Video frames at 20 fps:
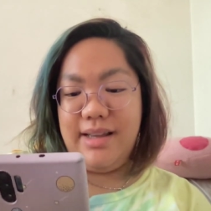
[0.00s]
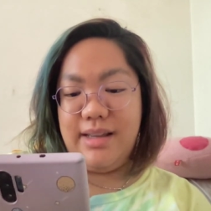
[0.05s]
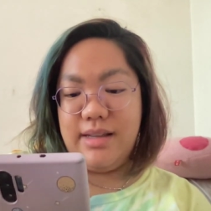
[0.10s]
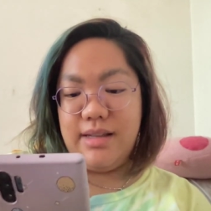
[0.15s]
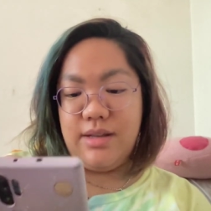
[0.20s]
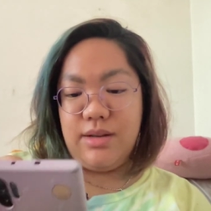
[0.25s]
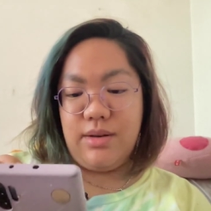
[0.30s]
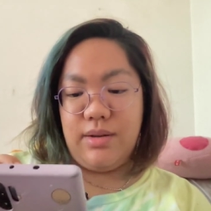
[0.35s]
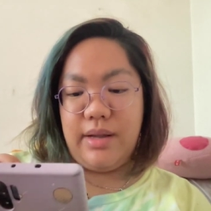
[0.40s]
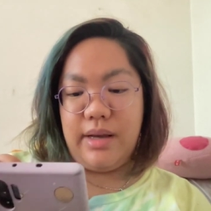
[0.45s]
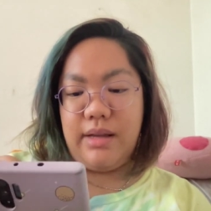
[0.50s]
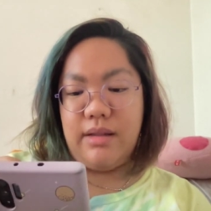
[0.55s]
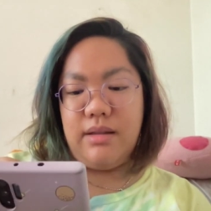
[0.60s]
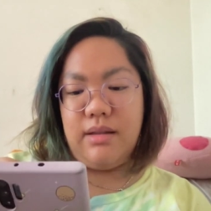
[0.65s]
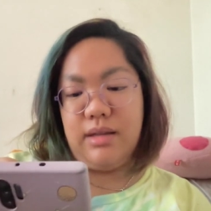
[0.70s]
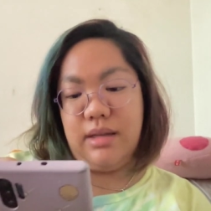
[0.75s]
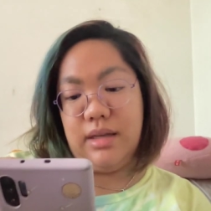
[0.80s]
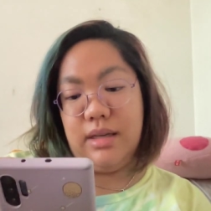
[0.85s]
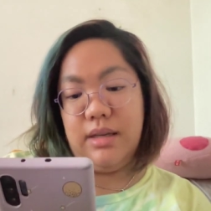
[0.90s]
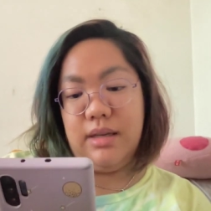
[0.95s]
So like
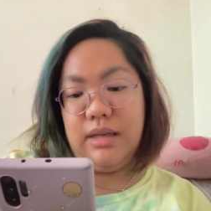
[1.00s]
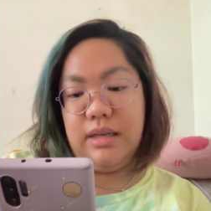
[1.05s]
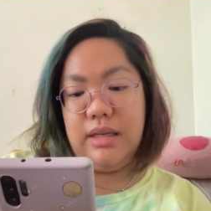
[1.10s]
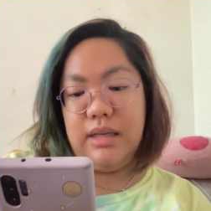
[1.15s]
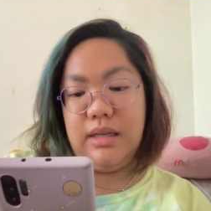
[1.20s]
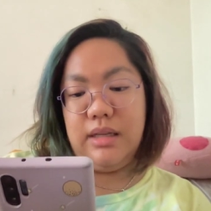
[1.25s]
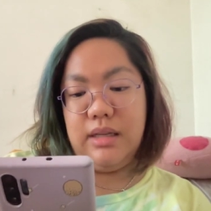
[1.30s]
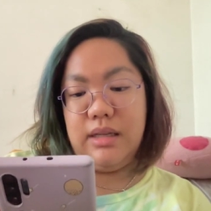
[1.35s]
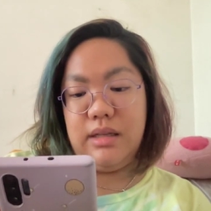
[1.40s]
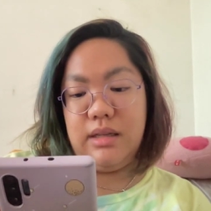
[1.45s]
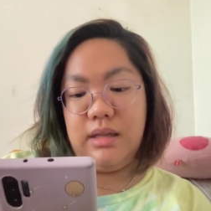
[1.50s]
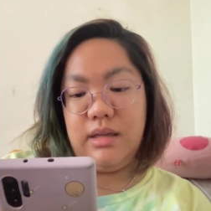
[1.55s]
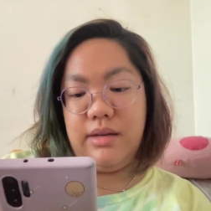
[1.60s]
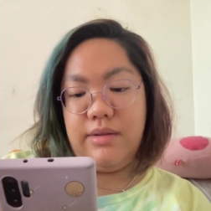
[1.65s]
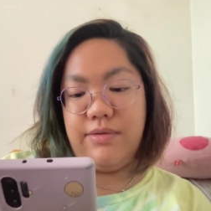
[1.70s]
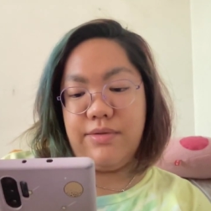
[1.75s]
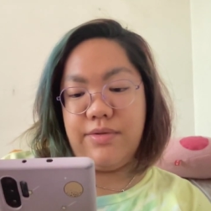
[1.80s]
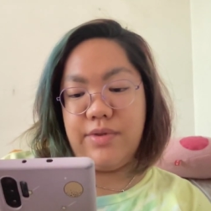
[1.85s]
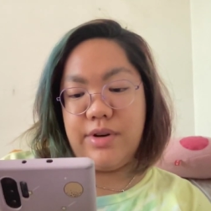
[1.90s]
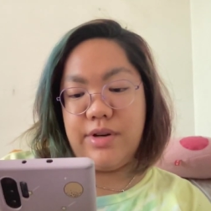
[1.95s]
Ti the
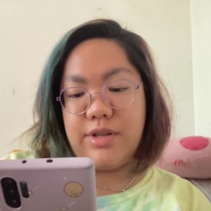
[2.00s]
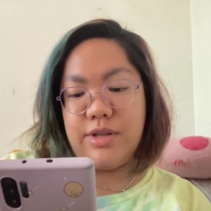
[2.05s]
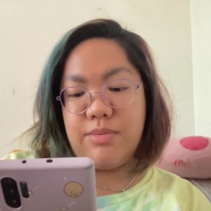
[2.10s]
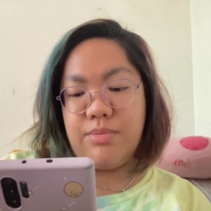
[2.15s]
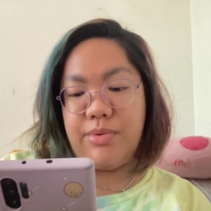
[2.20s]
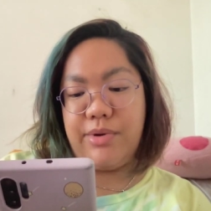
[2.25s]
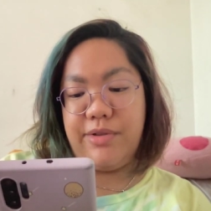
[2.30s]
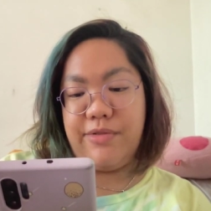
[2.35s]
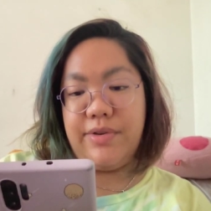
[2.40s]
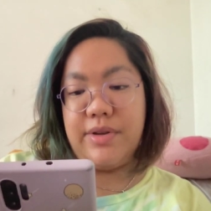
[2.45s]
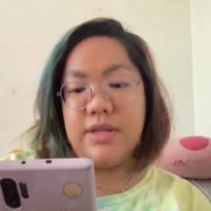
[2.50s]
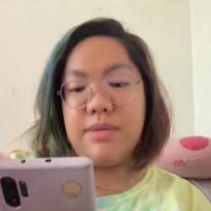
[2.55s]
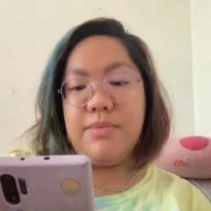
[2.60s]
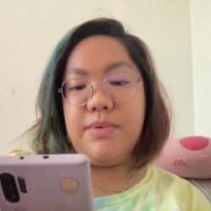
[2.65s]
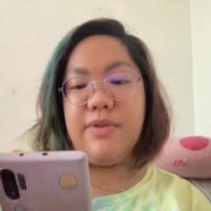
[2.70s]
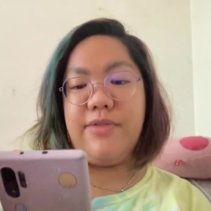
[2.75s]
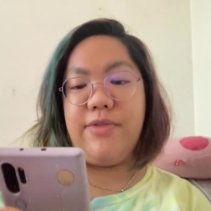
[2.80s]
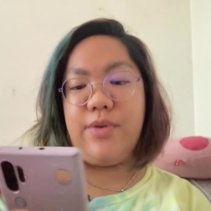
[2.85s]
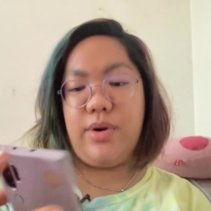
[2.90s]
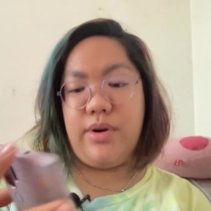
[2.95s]
first prefix
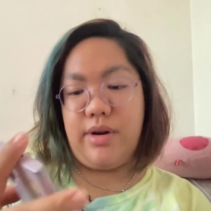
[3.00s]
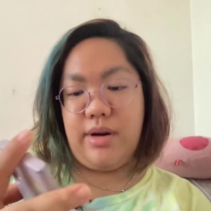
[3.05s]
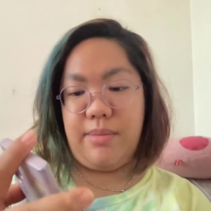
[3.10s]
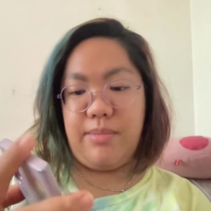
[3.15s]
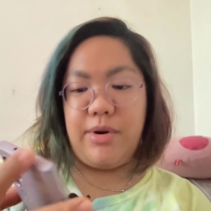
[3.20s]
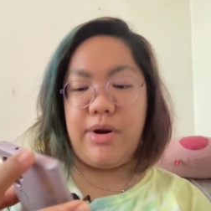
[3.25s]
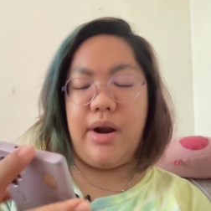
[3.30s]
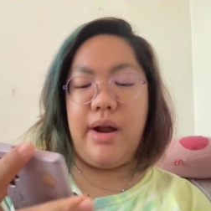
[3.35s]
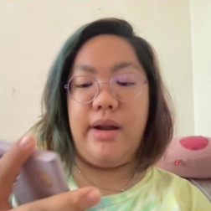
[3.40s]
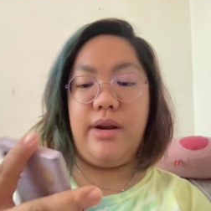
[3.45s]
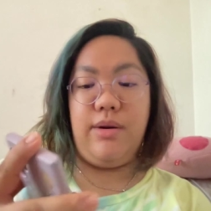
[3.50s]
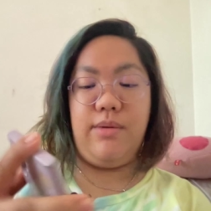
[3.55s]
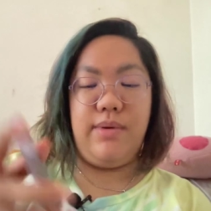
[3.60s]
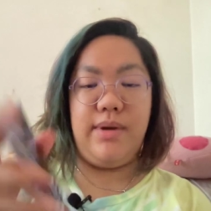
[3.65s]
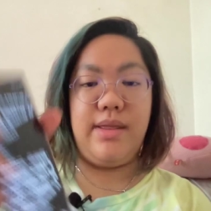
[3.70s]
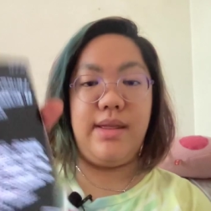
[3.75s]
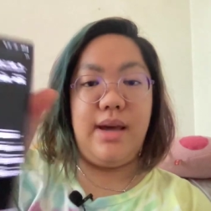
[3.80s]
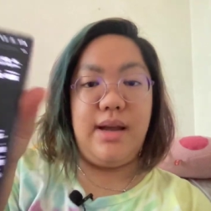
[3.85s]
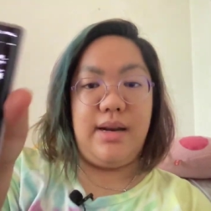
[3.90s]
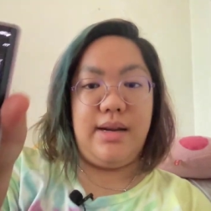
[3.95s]
before a number, I know
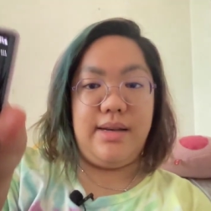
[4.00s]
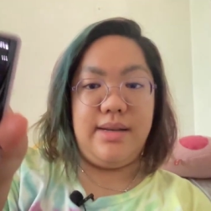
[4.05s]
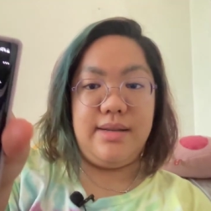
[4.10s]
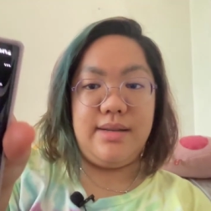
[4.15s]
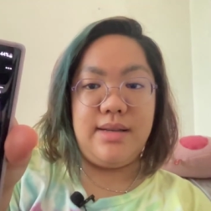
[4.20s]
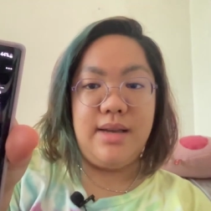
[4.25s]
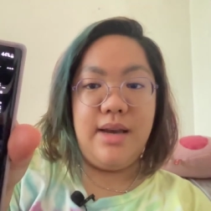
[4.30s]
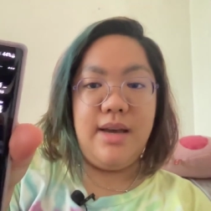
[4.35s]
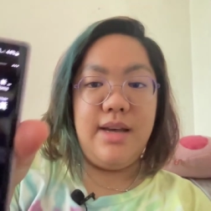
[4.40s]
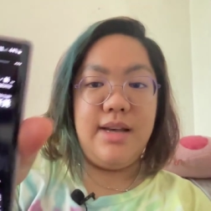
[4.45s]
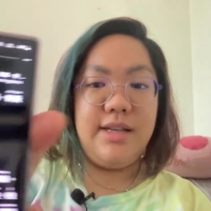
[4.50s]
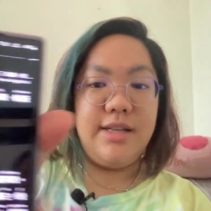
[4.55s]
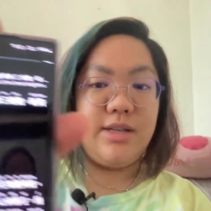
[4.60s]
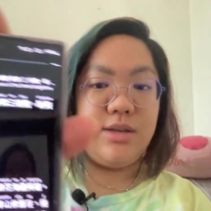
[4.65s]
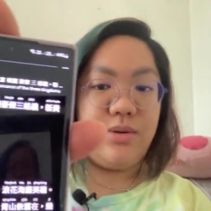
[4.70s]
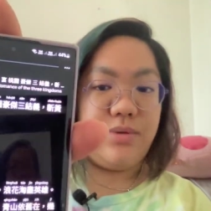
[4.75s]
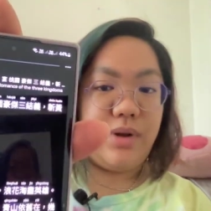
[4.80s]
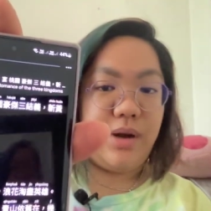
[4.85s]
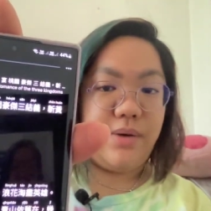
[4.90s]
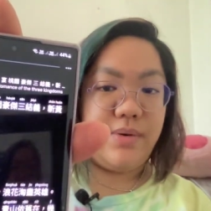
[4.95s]
what that is.
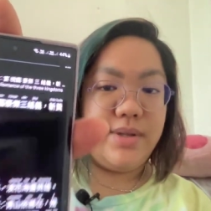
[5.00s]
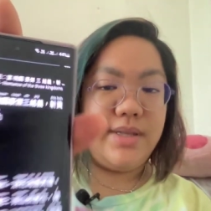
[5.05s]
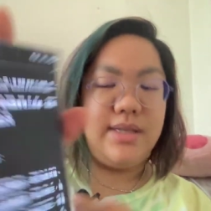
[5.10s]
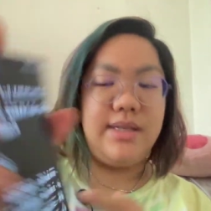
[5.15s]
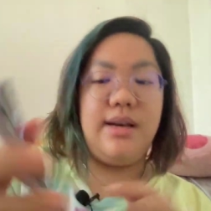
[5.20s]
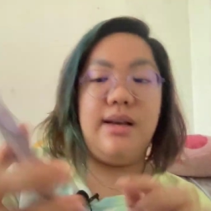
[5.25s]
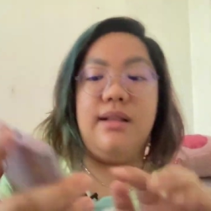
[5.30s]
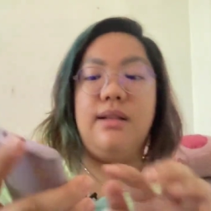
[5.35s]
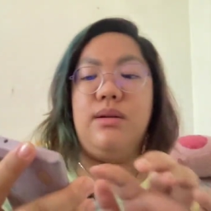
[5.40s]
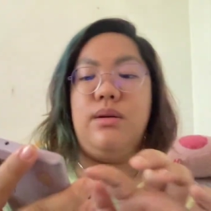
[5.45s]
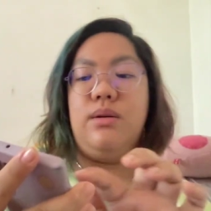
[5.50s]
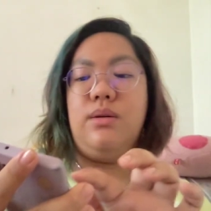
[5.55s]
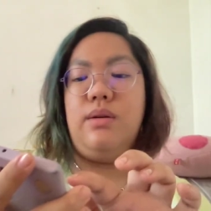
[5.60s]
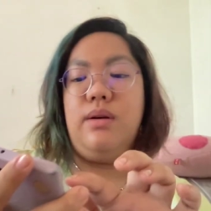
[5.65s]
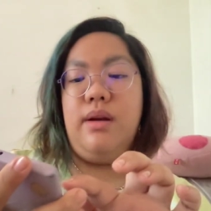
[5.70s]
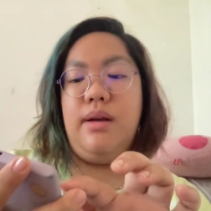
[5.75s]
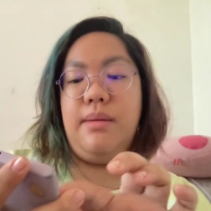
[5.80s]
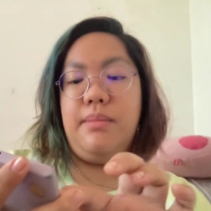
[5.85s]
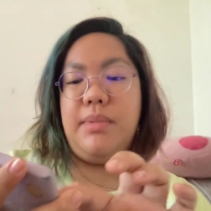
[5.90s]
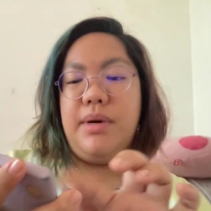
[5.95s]
So now it's yellow,
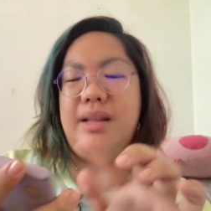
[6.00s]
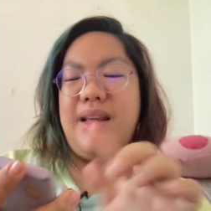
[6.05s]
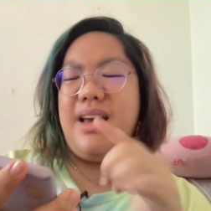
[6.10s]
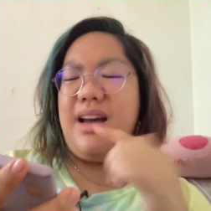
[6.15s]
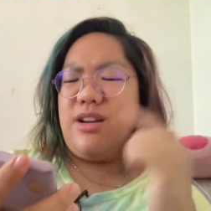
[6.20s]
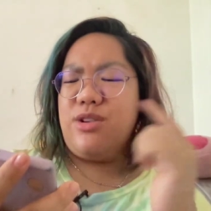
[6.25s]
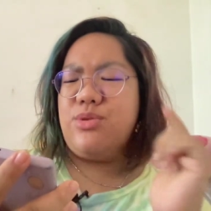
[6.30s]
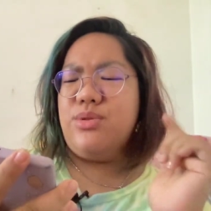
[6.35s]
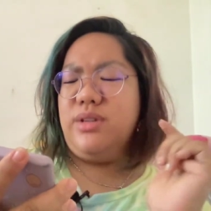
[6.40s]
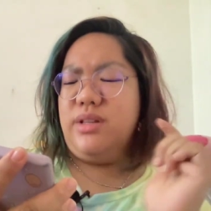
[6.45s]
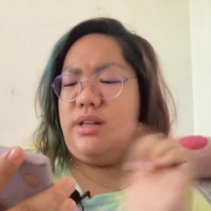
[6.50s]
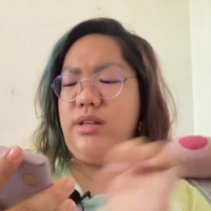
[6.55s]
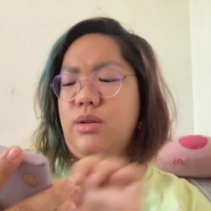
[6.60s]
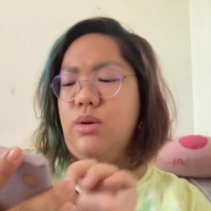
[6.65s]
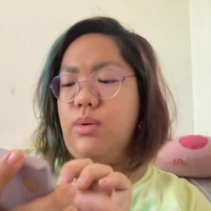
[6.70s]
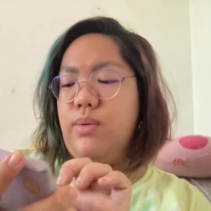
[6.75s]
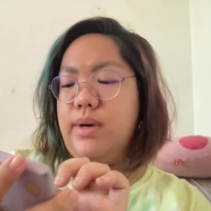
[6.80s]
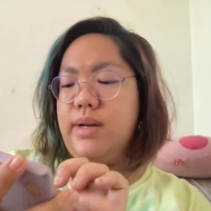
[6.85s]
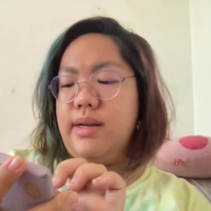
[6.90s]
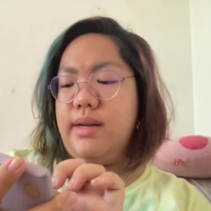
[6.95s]
but I actually
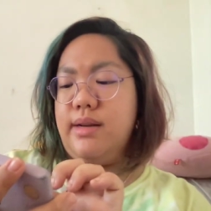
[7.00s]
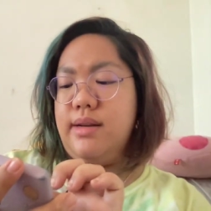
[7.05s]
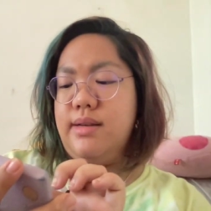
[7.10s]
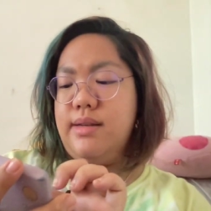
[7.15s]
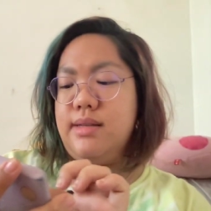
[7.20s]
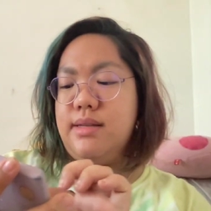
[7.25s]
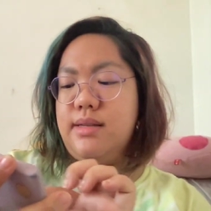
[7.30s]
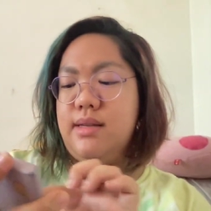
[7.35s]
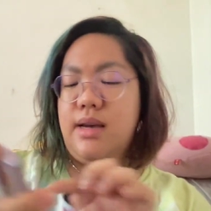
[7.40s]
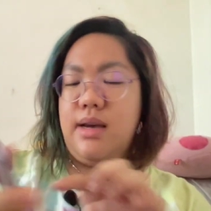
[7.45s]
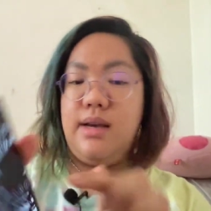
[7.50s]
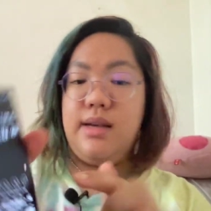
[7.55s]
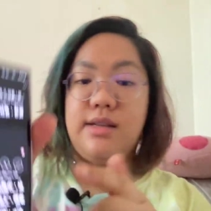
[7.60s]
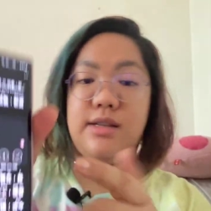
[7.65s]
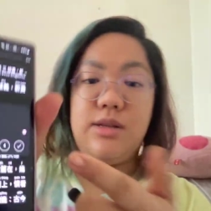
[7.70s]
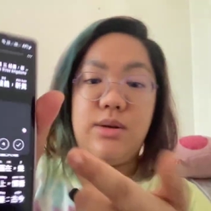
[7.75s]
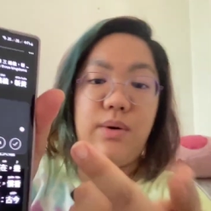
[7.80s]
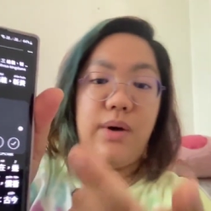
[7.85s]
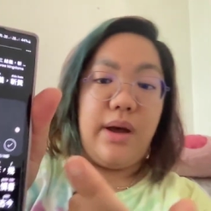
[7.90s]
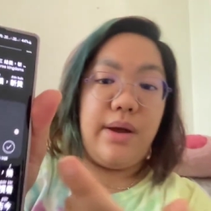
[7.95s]
know what it is.
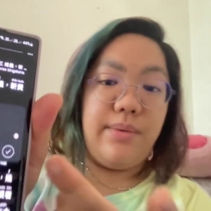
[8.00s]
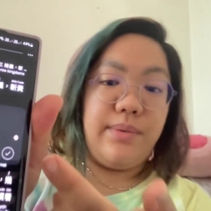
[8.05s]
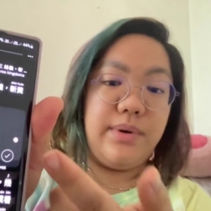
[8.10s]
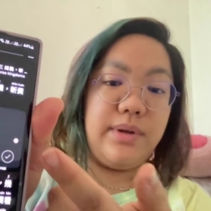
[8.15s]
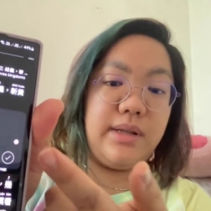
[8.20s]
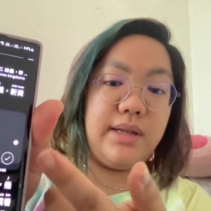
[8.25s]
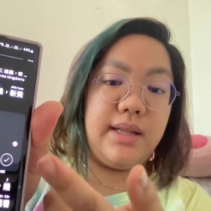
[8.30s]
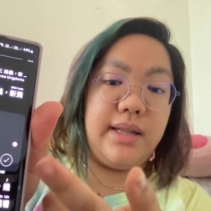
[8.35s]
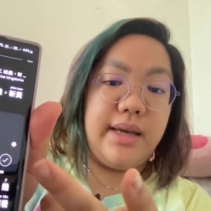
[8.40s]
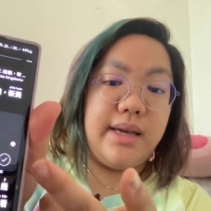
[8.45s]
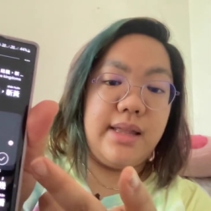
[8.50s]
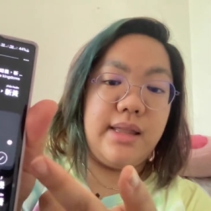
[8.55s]
So I would click